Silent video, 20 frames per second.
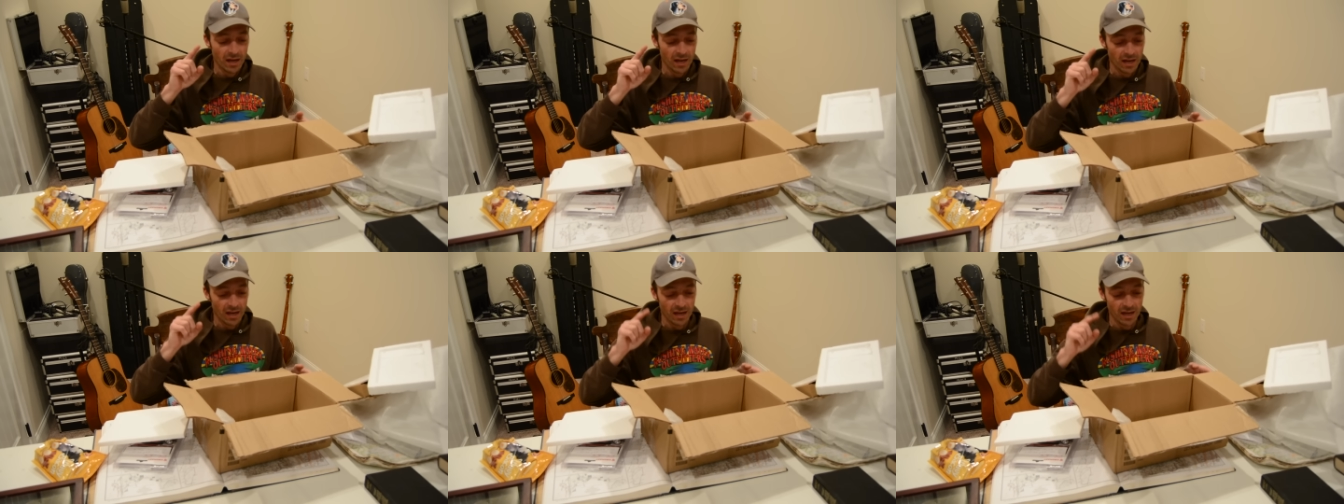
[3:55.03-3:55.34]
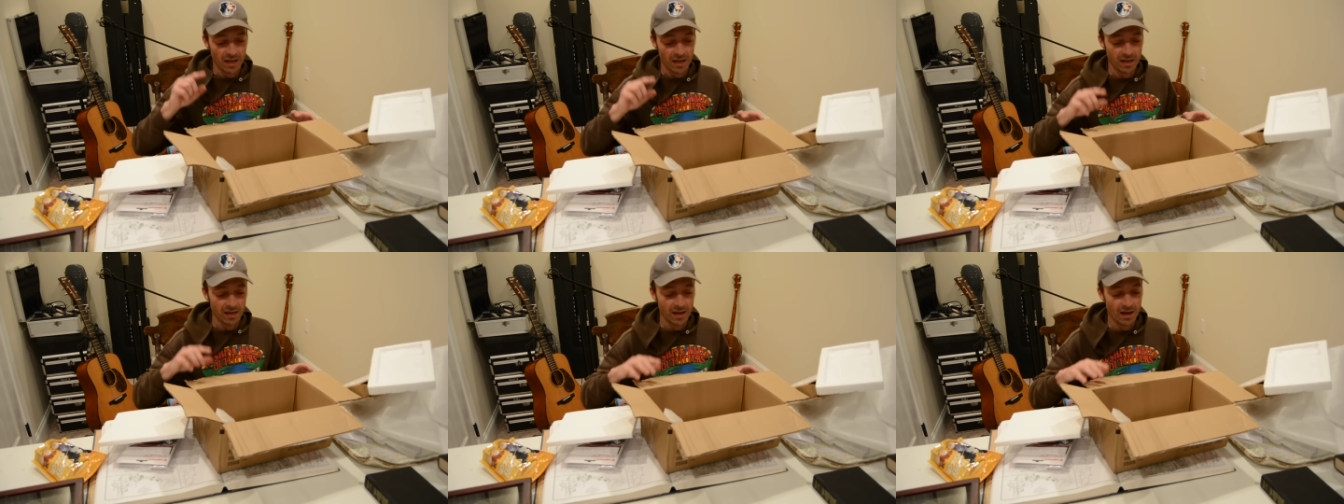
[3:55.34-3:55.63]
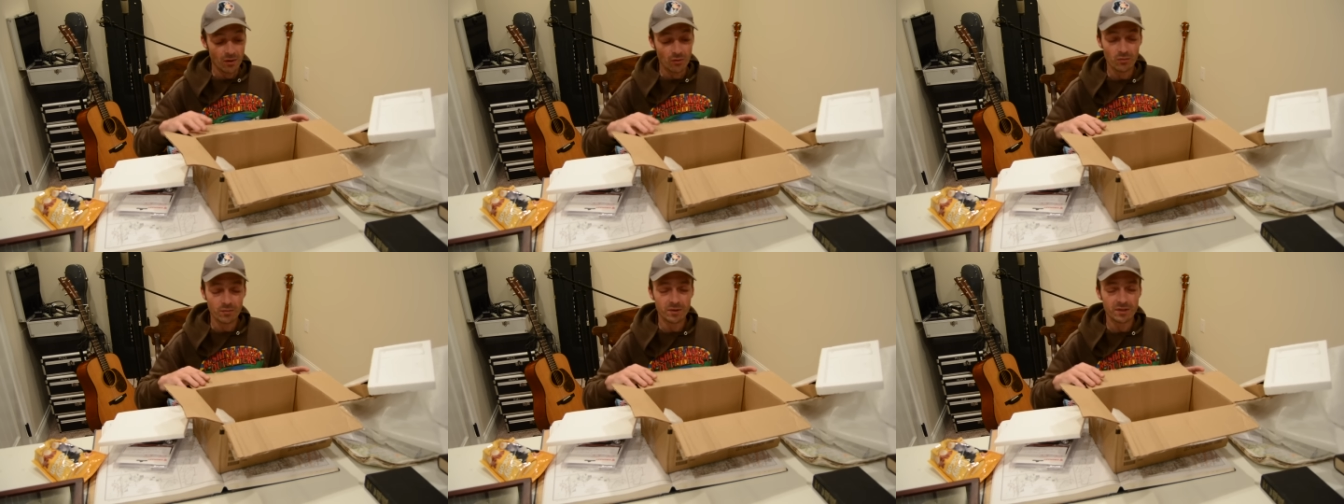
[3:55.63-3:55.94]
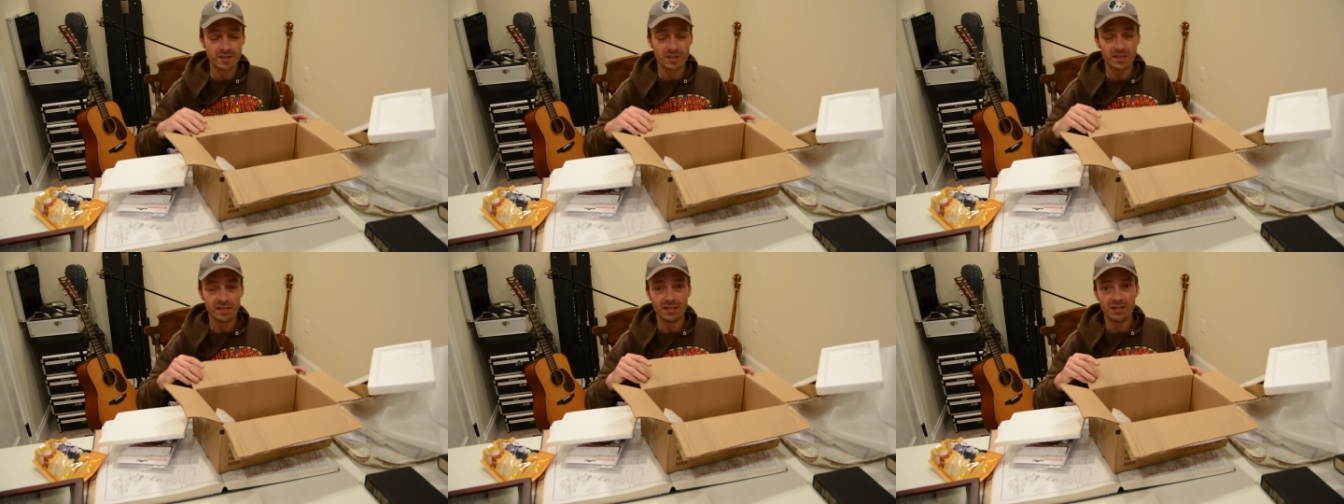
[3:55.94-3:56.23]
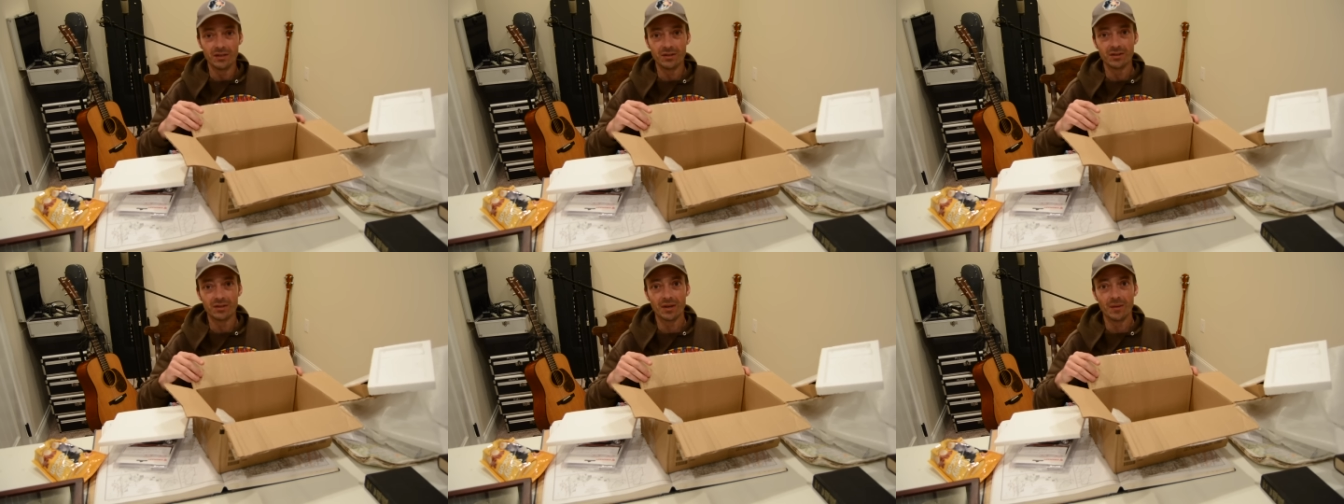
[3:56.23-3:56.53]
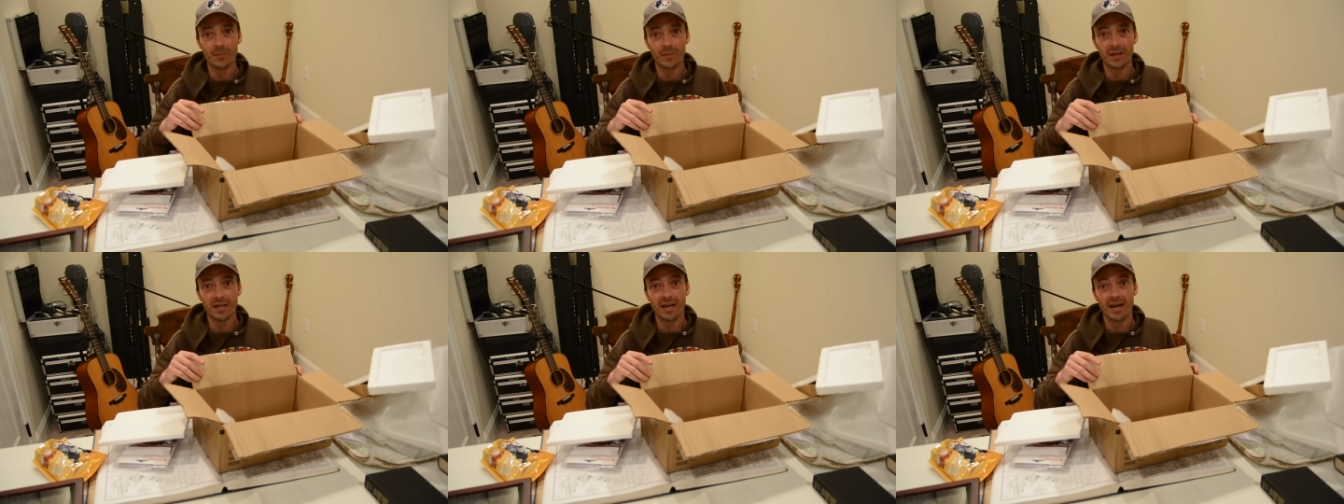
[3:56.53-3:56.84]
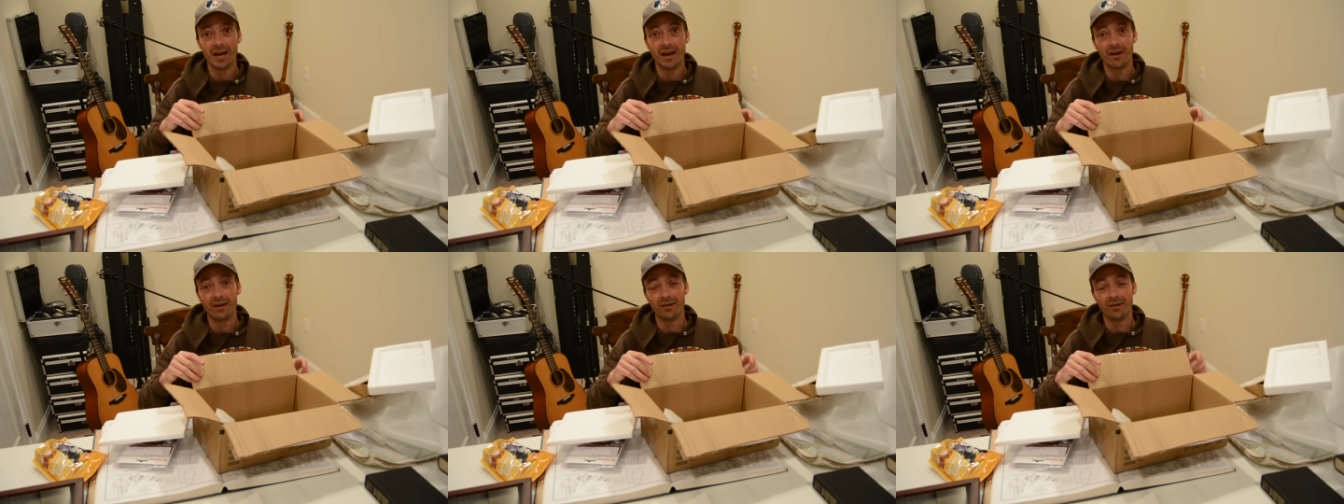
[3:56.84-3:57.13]
and I will be sending you something
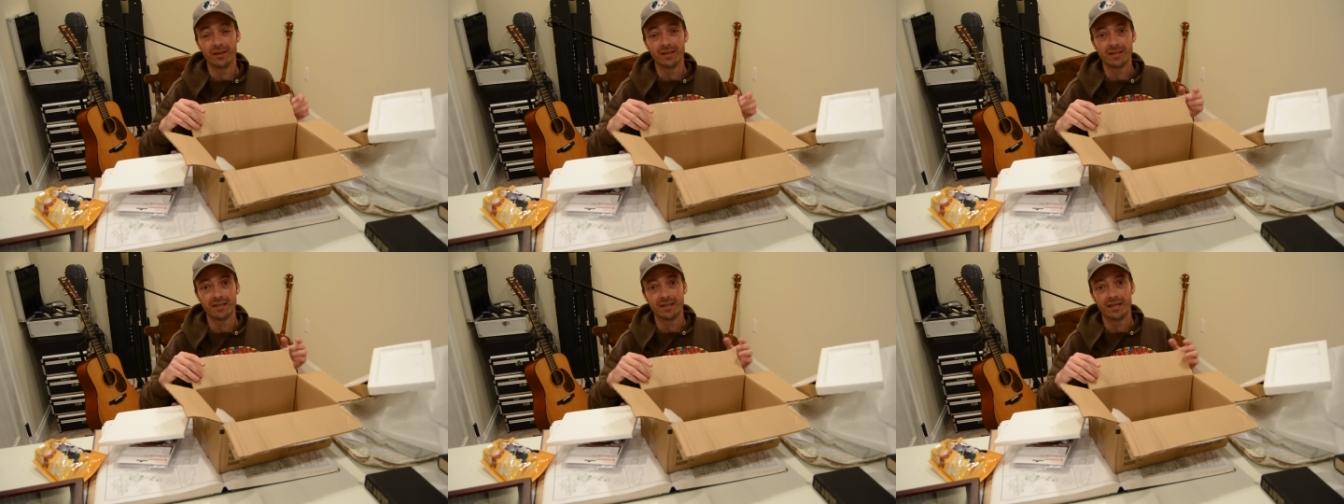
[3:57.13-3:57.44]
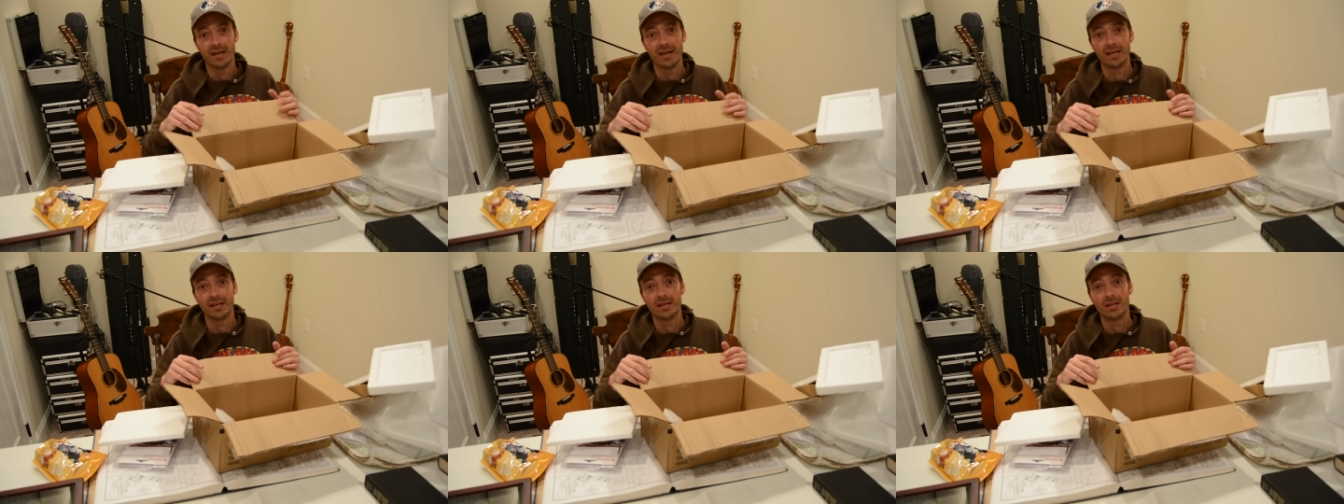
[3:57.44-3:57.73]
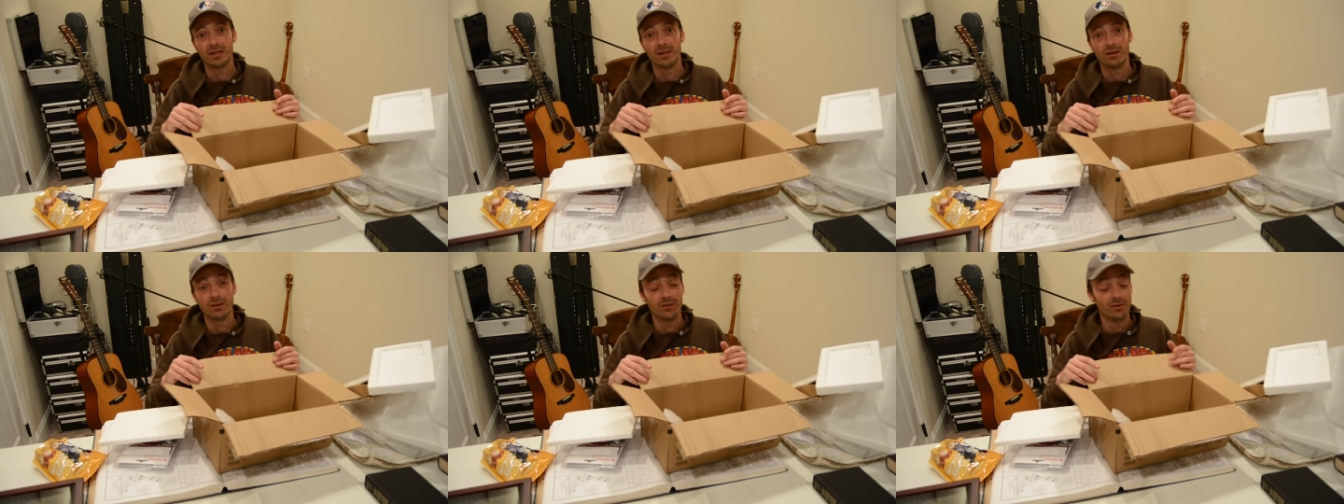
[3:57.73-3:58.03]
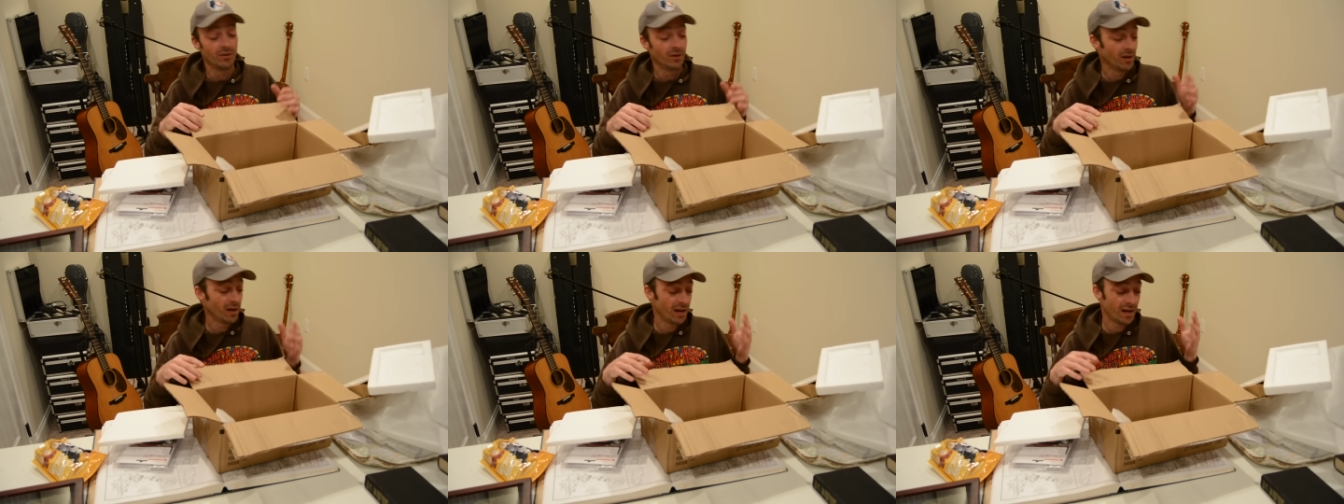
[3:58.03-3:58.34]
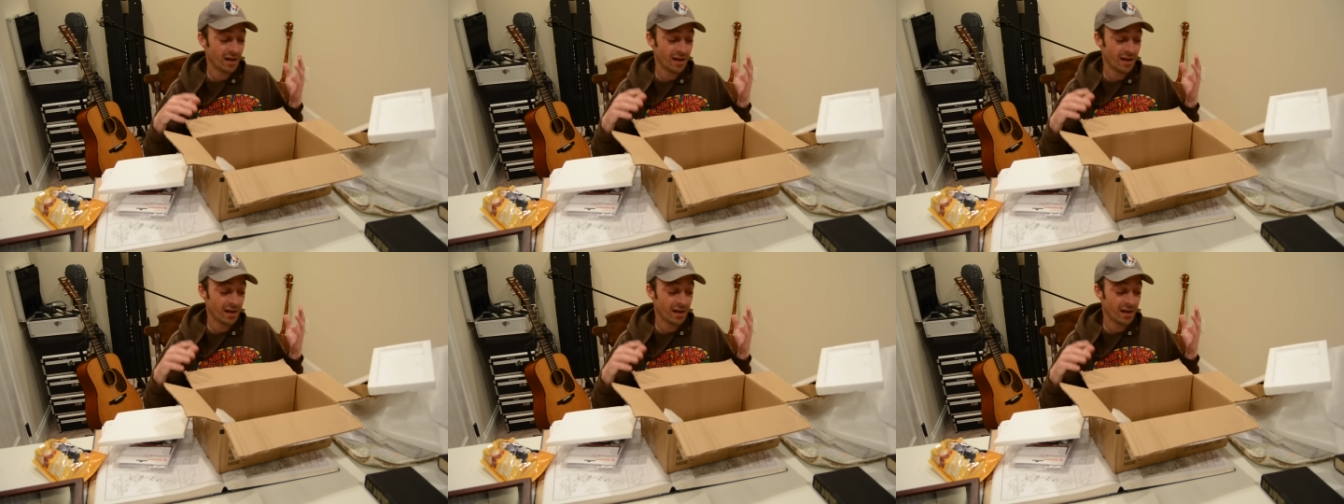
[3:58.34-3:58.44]
out as a thank you.